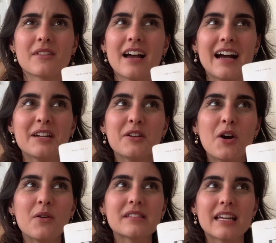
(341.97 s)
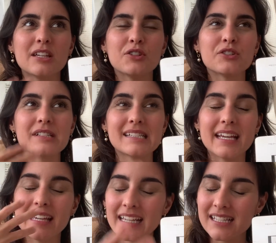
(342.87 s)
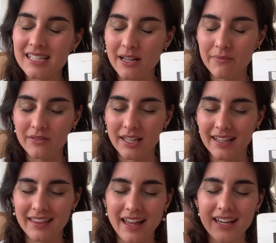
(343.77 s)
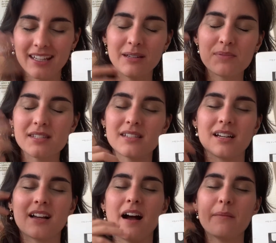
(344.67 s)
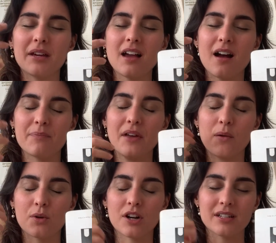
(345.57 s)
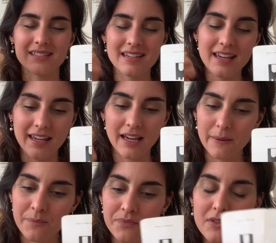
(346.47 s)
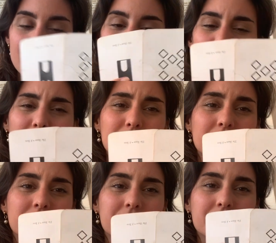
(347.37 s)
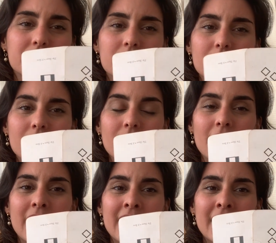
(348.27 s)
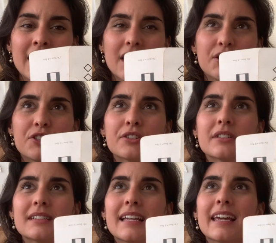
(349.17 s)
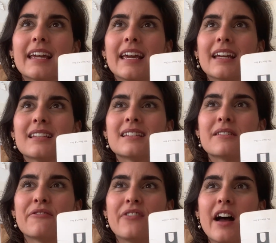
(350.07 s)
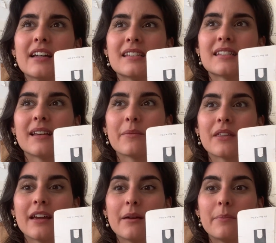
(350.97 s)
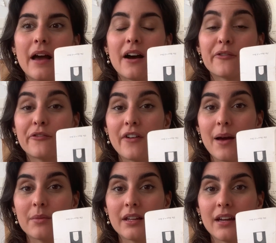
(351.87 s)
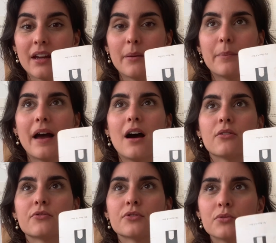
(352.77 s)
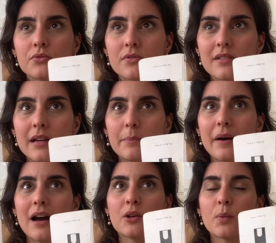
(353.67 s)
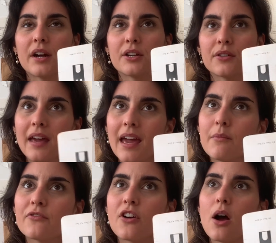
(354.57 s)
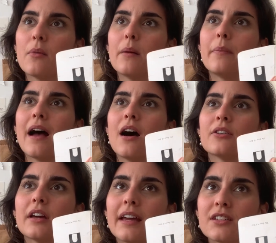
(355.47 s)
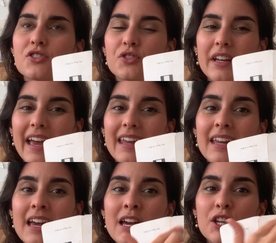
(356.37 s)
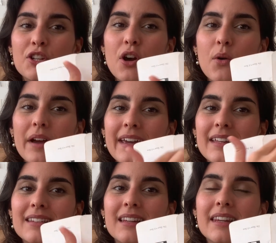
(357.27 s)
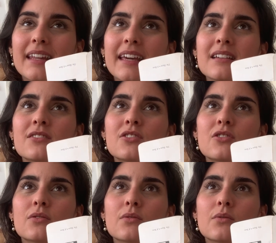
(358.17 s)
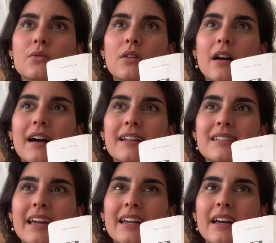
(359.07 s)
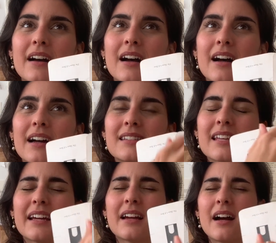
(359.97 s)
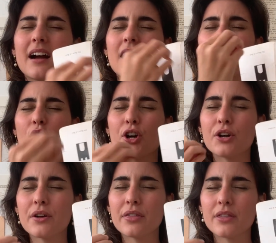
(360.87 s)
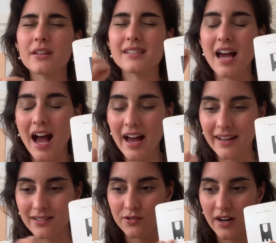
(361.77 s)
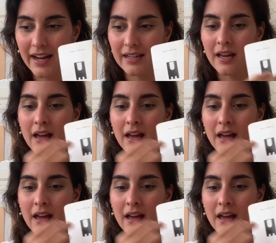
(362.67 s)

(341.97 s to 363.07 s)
I don't know, it's like you're digging something. That keeps coming up, that word digging. So you're digging to find something about family, about roots, about where you came from, about history. And, you know, it links to, it's like earth ties, right?